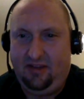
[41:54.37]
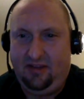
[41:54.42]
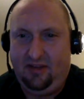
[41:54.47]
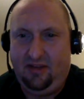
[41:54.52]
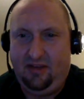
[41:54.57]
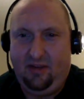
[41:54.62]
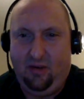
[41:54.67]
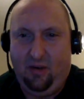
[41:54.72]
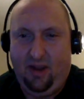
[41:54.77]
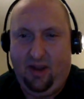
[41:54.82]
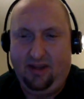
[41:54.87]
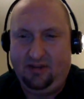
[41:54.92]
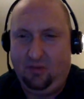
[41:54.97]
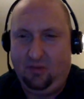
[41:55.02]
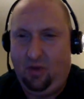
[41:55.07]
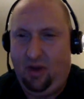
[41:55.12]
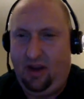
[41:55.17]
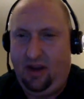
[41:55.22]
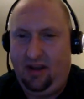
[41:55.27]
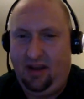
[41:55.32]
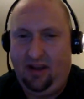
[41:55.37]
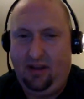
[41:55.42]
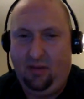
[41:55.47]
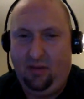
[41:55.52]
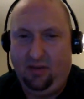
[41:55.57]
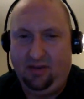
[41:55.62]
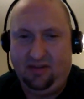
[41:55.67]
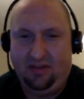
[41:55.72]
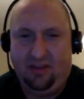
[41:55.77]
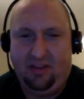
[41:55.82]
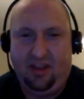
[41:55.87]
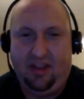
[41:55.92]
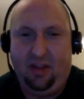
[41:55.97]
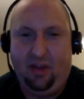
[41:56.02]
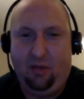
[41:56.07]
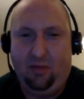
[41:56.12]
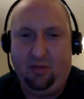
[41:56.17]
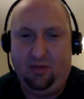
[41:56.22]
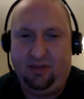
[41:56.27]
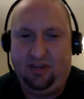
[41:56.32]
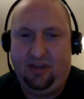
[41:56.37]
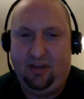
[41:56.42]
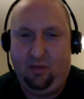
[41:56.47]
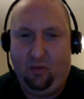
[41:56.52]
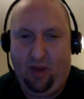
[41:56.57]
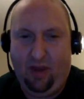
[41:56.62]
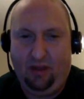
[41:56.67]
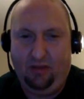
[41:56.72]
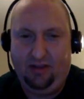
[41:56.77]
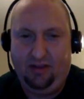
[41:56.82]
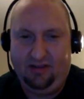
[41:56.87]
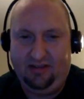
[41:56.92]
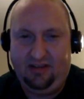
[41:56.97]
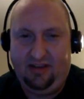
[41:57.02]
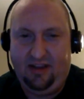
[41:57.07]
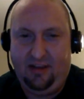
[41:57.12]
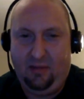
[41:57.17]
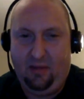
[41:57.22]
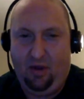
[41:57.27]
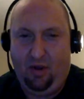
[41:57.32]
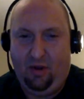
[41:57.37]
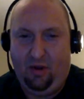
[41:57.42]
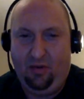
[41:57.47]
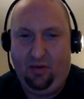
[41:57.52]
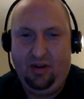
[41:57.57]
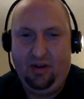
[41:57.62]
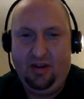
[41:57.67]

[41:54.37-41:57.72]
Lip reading: you're asking what I did, was the thing that almost derailed this demo